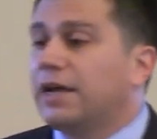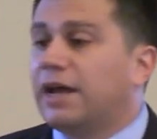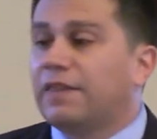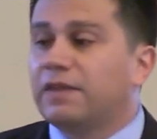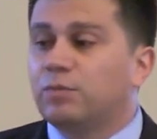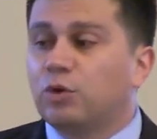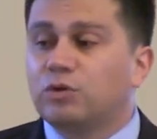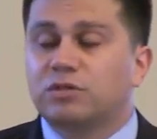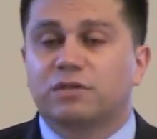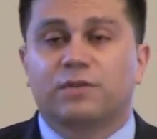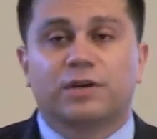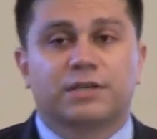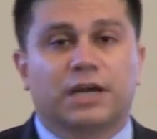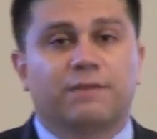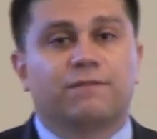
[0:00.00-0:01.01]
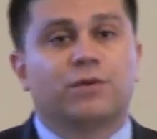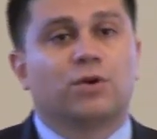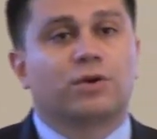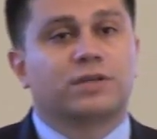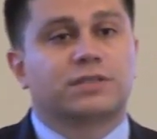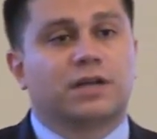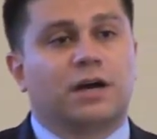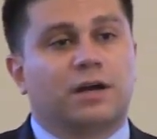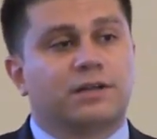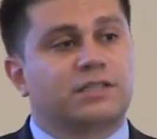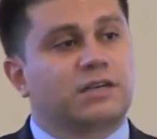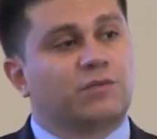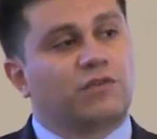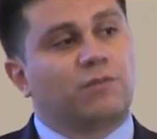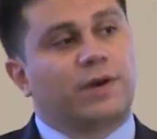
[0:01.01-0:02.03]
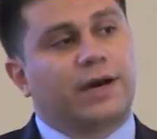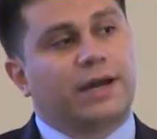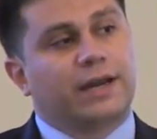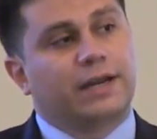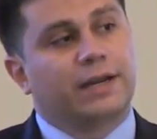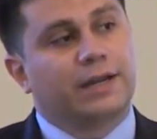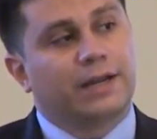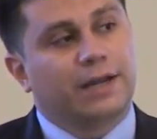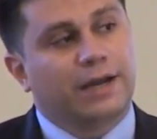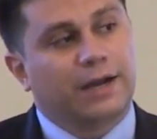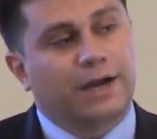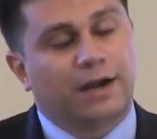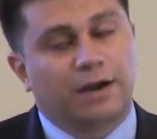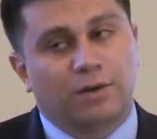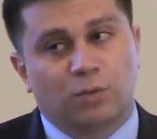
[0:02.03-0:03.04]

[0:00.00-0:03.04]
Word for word: And then most of our time focused on some of my uh,